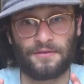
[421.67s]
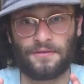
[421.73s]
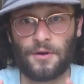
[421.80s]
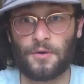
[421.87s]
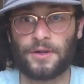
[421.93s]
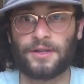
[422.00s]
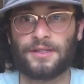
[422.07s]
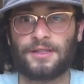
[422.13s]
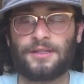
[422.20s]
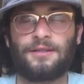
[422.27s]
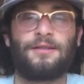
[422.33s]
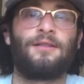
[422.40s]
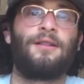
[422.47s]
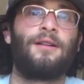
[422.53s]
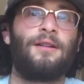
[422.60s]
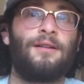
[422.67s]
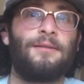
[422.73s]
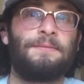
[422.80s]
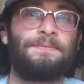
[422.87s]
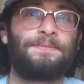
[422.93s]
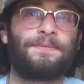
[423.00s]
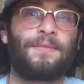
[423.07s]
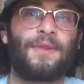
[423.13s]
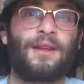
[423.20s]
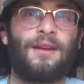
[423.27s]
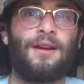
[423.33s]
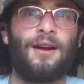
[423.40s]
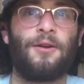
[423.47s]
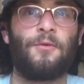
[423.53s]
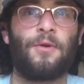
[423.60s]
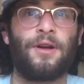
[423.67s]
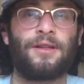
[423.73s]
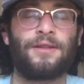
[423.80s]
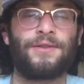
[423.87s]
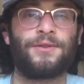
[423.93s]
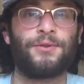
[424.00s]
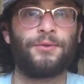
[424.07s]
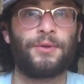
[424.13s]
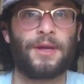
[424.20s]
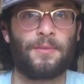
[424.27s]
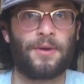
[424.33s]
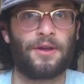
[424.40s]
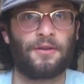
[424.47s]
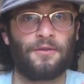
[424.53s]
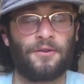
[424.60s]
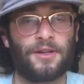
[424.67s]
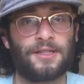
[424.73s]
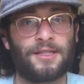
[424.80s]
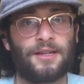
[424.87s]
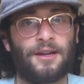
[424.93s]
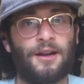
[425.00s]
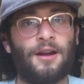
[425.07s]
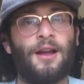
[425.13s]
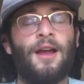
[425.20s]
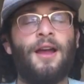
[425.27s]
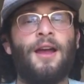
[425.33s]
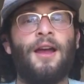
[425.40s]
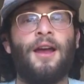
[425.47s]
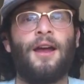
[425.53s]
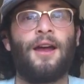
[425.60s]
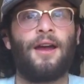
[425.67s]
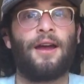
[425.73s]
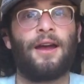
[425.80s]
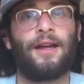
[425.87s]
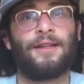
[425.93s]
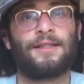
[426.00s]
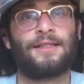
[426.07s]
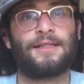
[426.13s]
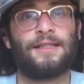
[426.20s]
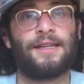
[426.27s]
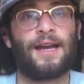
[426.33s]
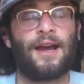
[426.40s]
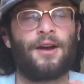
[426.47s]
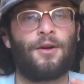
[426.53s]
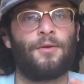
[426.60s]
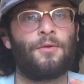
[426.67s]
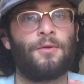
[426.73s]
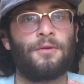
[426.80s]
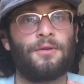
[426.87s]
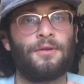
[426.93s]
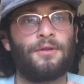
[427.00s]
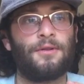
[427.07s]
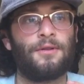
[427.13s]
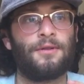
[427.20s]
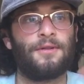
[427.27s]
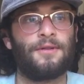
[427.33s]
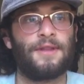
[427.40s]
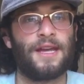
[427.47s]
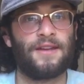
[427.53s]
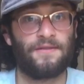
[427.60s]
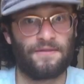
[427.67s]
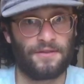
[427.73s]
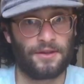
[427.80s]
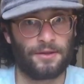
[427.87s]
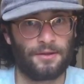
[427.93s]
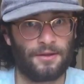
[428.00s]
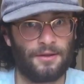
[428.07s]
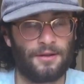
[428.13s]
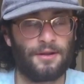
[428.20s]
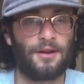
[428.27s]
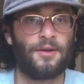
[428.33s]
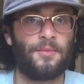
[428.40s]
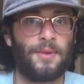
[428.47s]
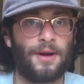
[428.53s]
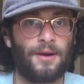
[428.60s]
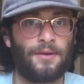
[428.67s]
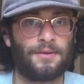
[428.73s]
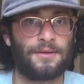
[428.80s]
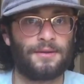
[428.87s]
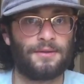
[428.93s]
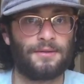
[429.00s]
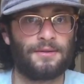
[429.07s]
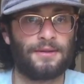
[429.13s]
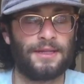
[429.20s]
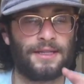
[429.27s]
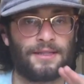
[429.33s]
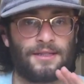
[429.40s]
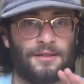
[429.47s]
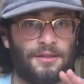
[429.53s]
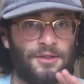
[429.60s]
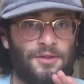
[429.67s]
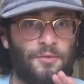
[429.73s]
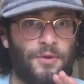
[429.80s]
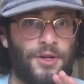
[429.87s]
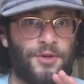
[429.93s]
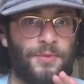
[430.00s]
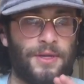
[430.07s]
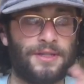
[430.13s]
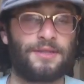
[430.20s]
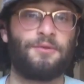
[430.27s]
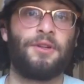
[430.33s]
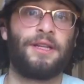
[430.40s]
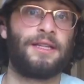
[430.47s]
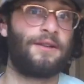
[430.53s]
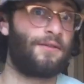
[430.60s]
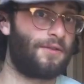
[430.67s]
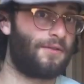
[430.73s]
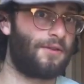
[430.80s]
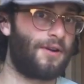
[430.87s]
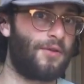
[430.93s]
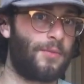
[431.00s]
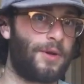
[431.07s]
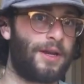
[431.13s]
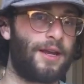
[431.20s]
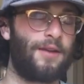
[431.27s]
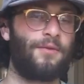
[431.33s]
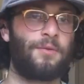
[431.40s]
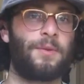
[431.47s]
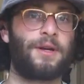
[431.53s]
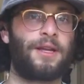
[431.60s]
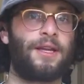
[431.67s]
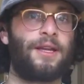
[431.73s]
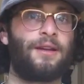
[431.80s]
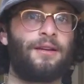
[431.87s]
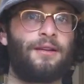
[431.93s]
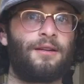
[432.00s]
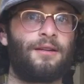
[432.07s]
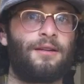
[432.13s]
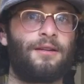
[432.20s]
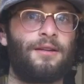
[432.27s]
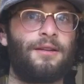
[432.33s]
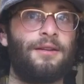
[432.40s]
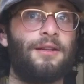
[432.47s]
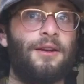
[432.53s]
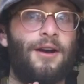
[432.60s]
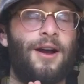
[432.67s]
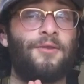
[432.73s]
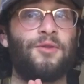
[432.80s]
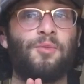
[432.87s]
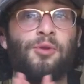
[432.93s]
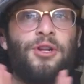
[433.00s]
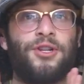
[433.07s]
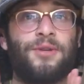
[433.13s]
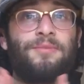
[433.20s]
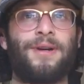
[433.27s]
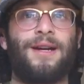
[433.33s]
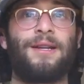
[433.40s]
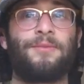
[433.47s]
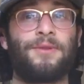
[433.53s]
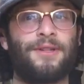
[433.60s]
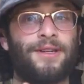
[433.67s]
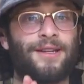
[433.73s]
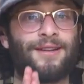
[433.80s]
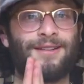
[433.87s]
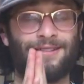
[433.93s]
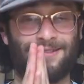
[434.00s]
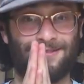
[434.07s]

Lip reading: focused, I want to get my other friends in here and see how they feel about this switch because it's really different for everybody. Everybody, I was preaching bodybuilding